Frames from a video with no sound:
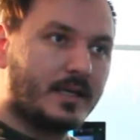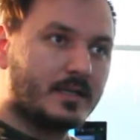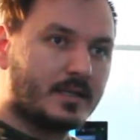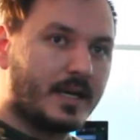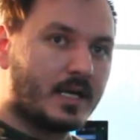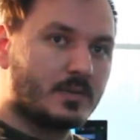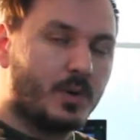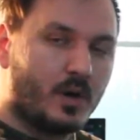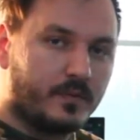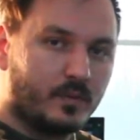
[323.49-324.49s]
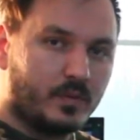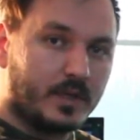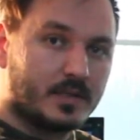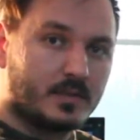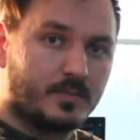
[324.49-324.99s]
is as powerful
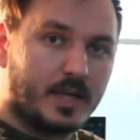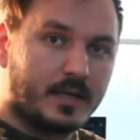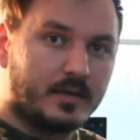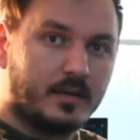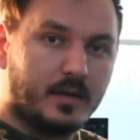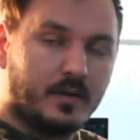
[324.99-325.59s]
as my